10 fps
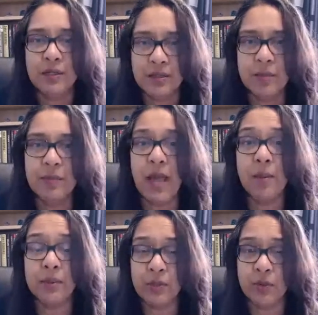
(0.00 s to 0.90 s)
to be
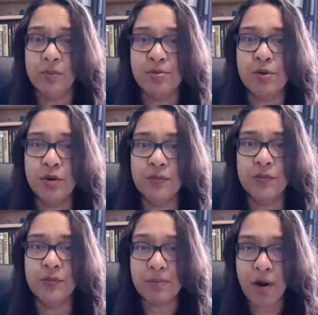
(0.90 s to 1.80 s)
able to improve and
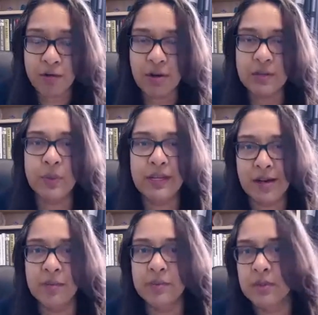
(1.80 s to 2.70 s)
see progress when it
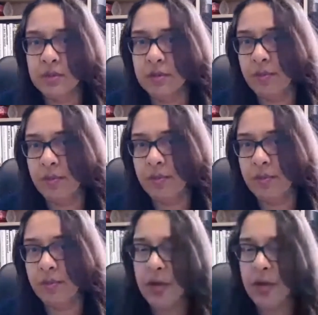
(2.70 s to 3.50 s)
comes to my health.